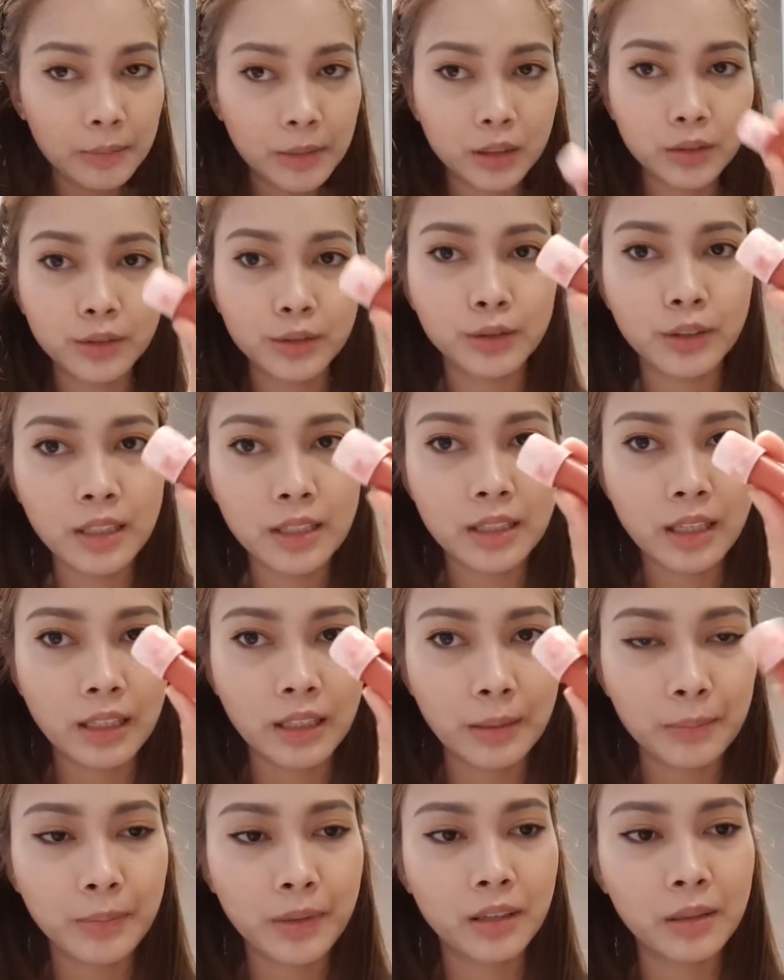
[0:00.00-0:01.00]
gamitin rin is
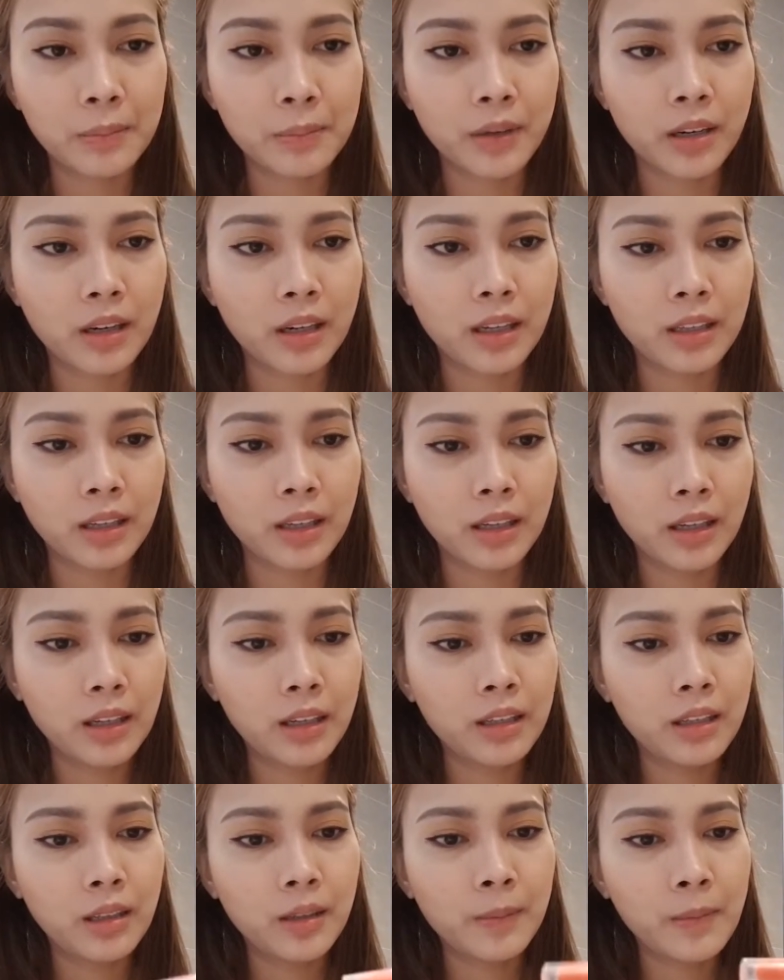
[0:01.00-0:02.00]
kanin peripera
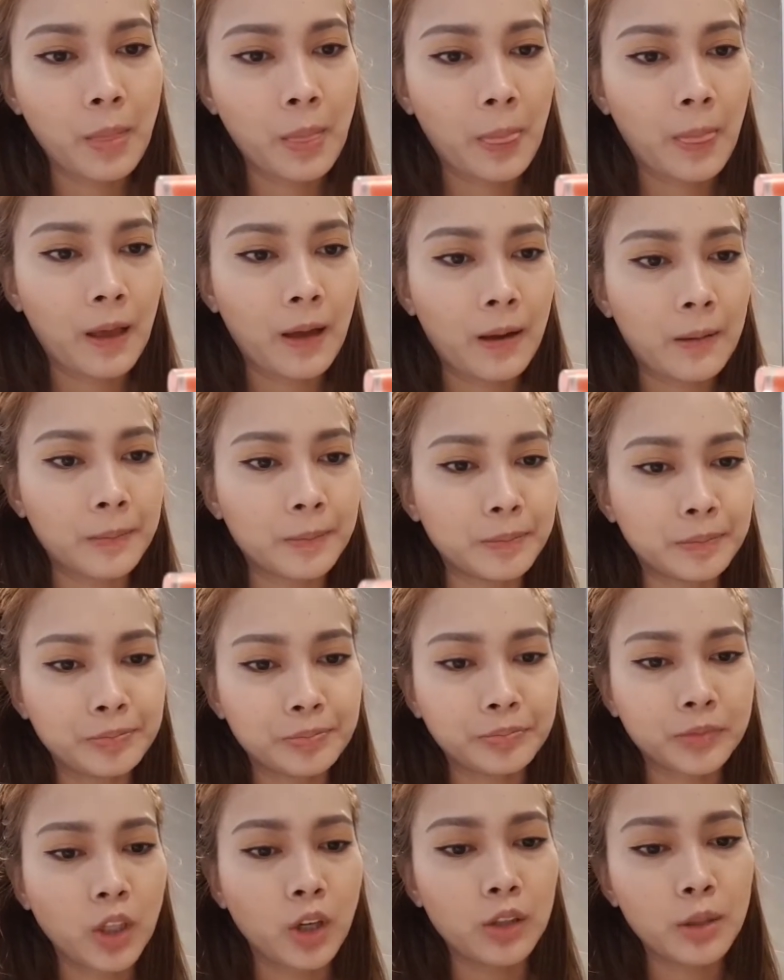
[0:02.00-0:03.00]
na
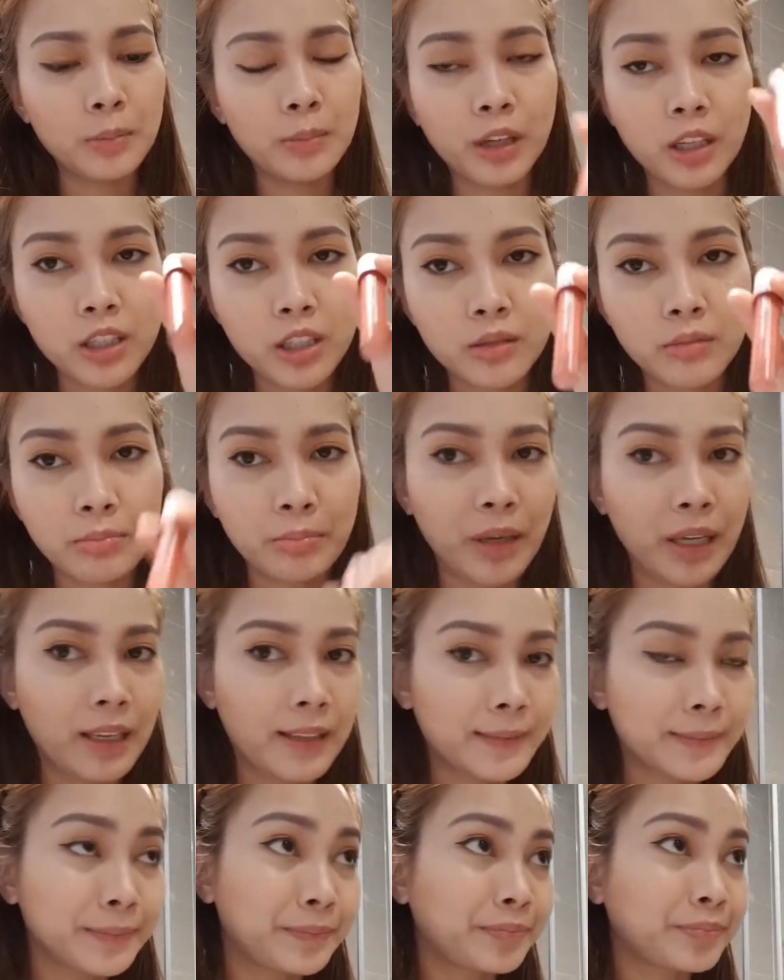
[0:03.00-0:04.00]
color blush
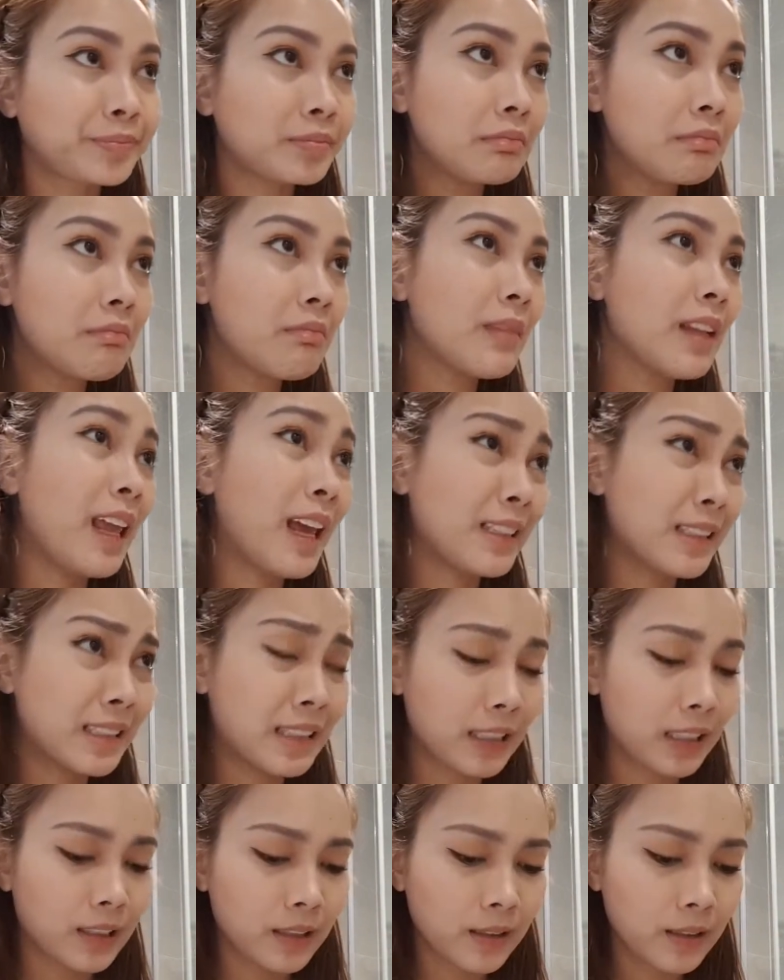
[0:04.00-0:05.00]
pink. As
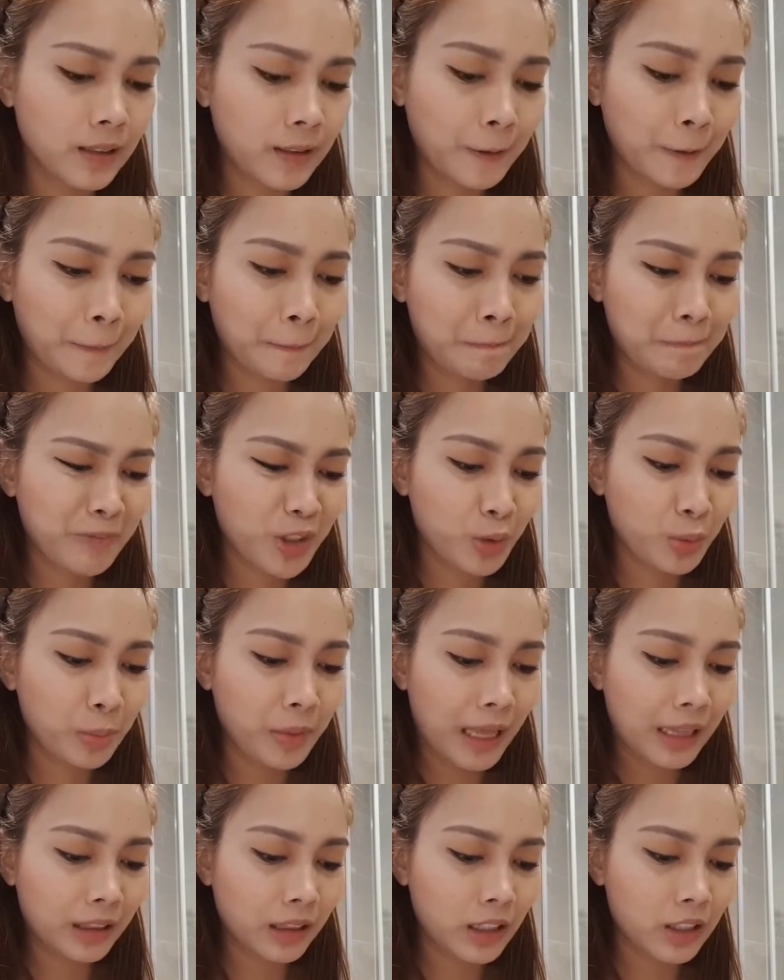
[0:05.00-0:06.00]
10. So,
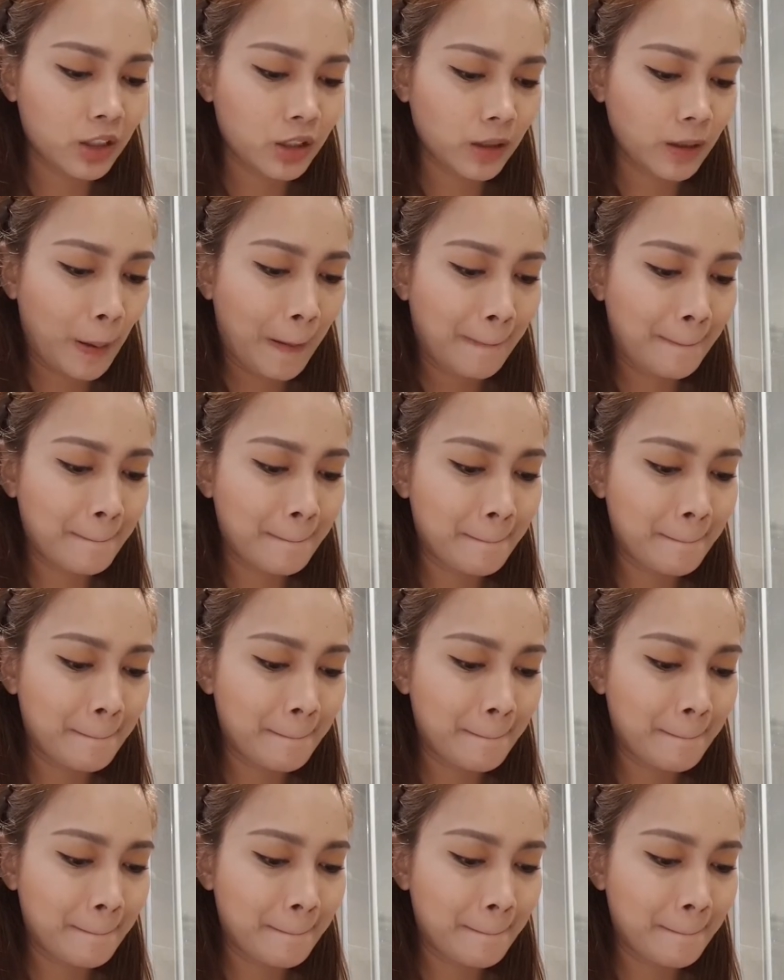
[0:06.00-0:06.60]
matte ni siya.